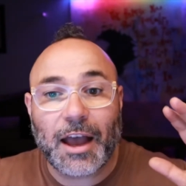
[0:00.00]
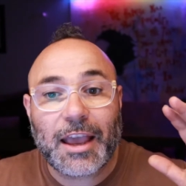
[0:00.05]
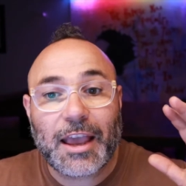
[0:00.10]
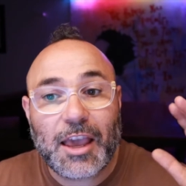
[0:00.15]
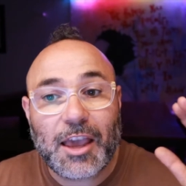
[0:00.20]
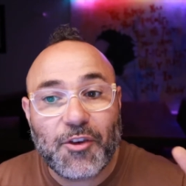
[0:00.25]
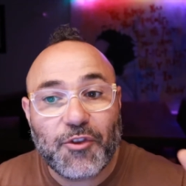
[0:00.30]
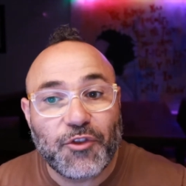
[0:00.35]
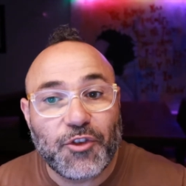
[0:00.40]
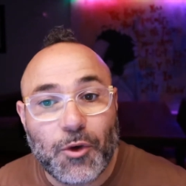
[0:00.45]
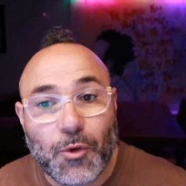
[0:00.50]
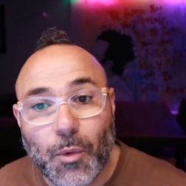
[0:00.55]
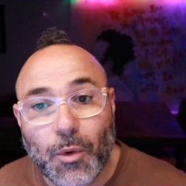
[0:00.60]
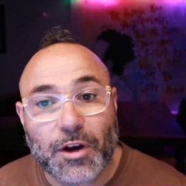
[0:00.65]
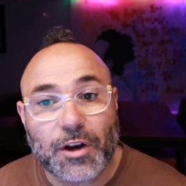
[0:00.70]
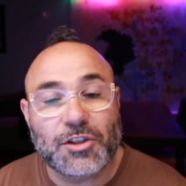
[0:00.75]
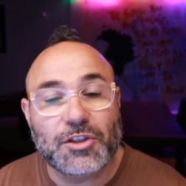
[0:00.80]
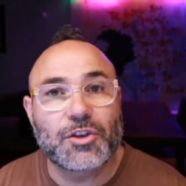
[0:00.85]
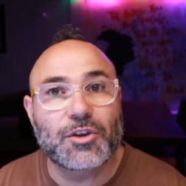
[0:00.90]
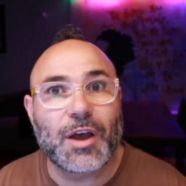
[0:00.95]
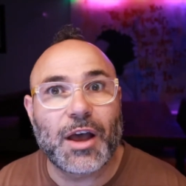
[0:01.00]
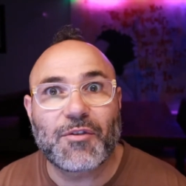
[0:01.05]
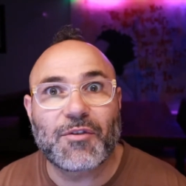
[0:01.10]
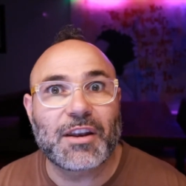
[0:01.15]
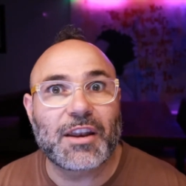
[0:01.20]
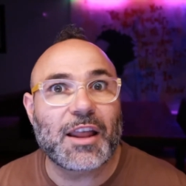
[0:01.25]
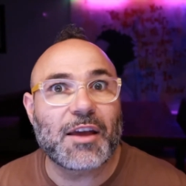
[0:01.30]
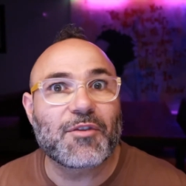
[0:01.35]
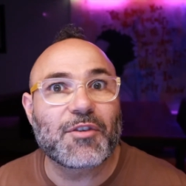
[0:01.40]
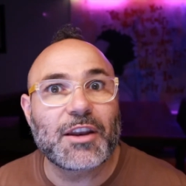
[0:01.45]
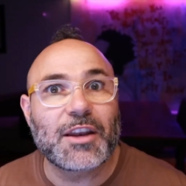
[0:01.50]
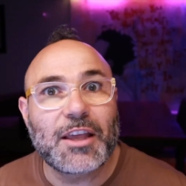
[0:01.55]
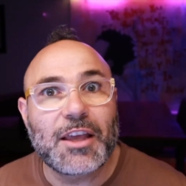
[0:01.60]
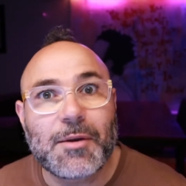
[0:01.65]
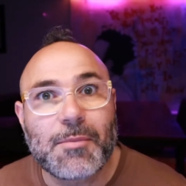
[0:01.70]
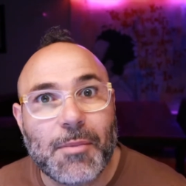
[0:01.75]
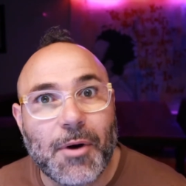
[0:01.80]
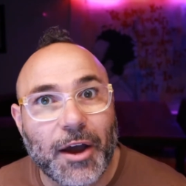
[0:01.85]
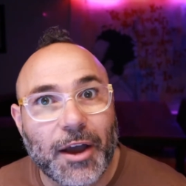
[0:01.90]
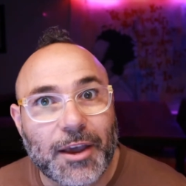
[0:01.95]
If you wanted to have a
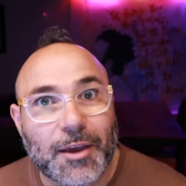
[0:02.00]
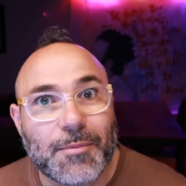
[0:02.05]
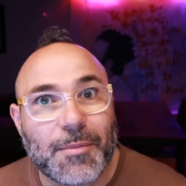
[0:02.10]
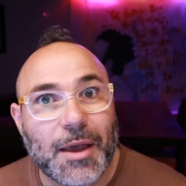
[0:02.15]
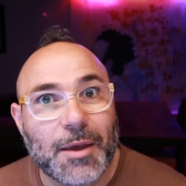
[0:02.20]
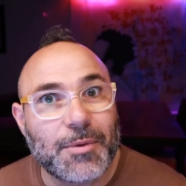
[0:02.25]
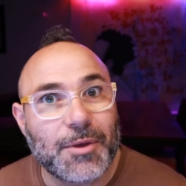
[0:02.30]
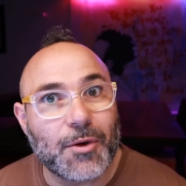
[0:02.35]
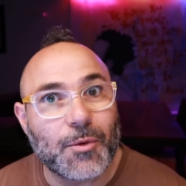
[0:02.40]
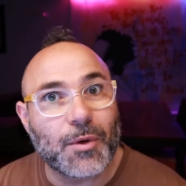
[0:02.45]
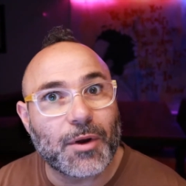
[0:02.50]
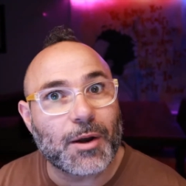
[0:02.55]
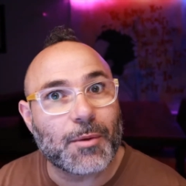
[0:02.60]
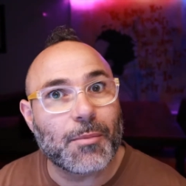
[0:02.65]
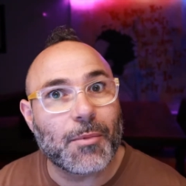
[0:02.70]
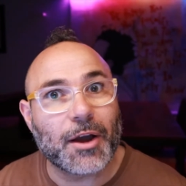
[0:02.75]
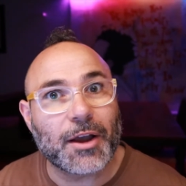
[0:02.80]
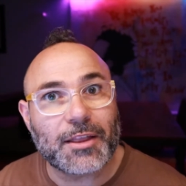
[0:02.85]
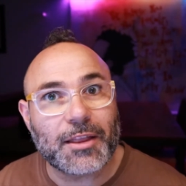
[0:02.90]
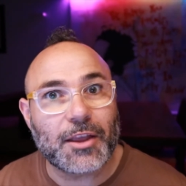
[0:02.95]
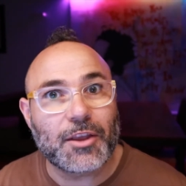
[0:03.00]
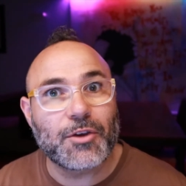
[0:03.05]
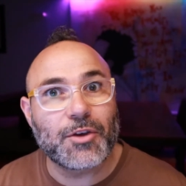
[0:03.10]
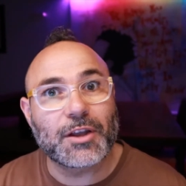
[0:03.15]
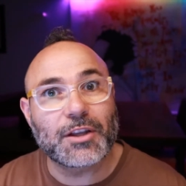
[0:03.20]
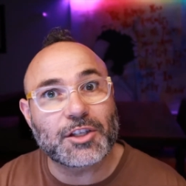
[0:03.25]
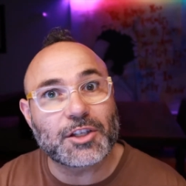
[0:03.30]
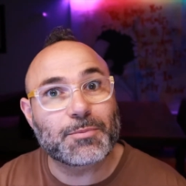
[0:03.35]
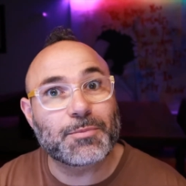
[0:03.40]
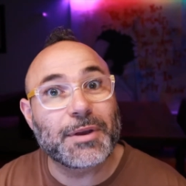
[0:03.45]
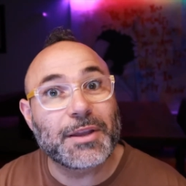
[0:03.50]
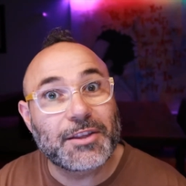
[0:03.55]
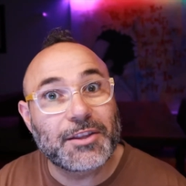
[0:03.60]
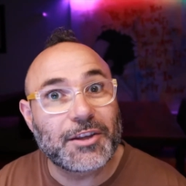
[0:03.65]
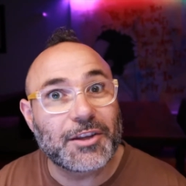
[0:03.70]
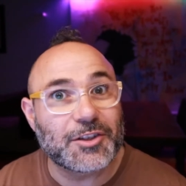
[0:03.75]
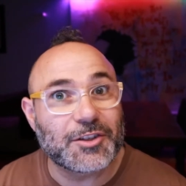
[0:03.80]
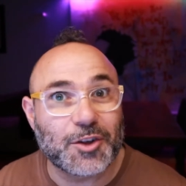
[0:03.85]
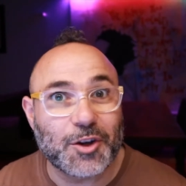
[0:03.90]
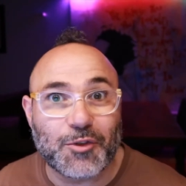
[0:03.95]
lavalier mic, maybe you want a mic that you can just pin
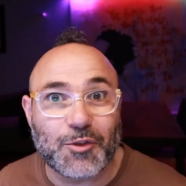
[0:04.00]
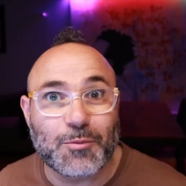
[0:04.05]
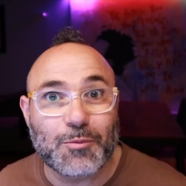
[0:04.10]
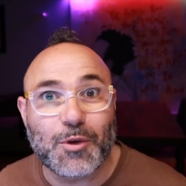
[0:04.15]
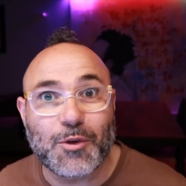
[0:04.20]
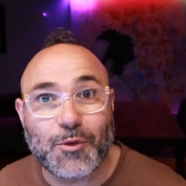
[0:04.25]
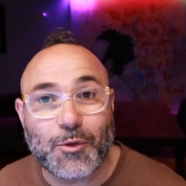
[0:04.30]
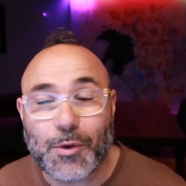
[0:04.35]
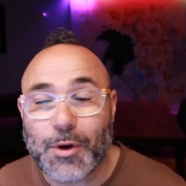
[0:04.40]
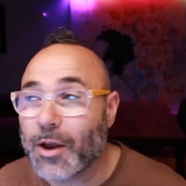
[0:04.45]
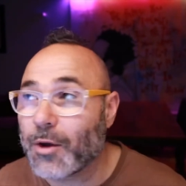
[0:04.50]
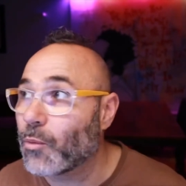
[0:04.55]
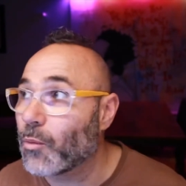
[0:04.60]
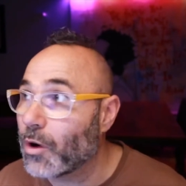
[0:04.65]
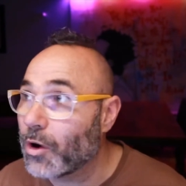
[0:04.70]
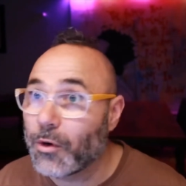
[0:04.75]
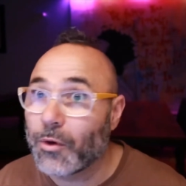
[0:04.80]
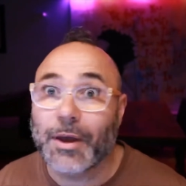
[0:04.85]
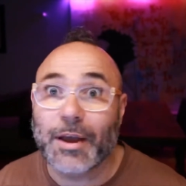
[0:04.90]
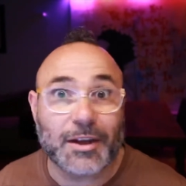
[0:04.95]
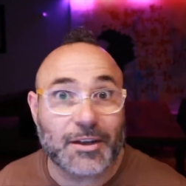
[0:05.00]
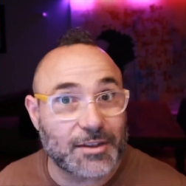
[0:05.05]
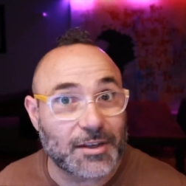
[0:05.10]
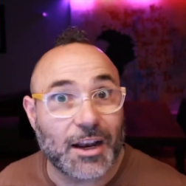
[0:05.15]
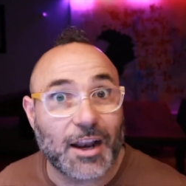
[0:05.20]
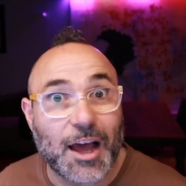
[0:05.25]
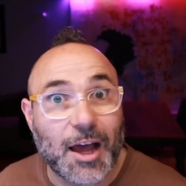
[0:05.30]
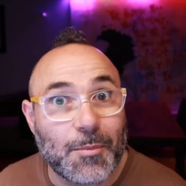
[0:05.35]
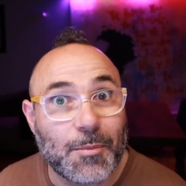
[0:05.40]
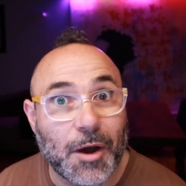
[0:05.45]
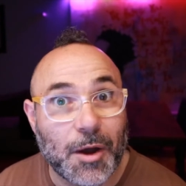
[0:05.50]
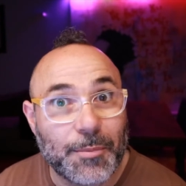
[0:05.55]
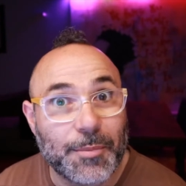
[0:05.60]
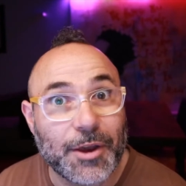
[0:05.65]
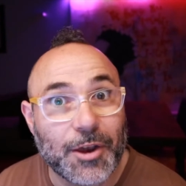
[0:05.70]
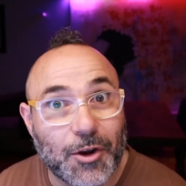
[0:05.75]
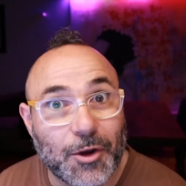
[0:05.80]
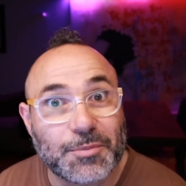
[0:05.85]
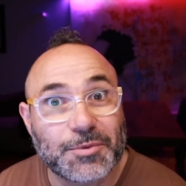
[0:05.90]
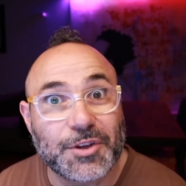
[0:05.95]
to yourself and move around, well, XLR might be
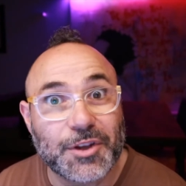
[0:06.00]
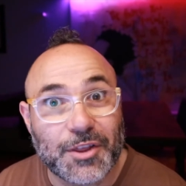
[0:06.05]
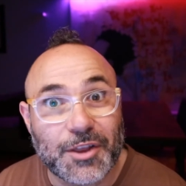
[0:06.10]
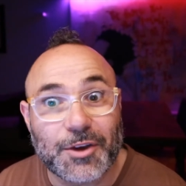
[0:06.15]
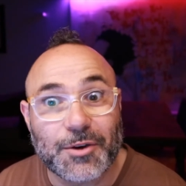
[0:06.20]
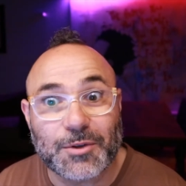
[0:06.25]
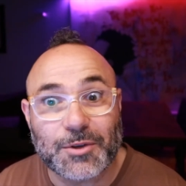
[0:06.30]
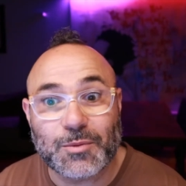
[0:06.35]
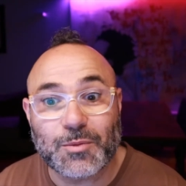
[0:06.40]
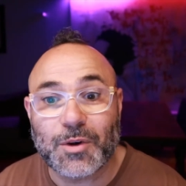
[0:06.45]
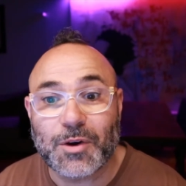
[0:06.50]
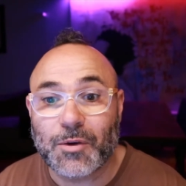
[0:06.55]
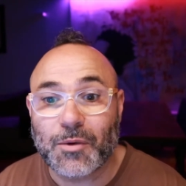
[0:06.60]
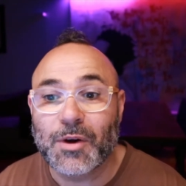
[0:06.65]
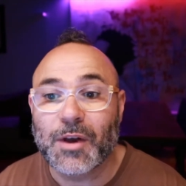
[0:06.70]
an option there as well.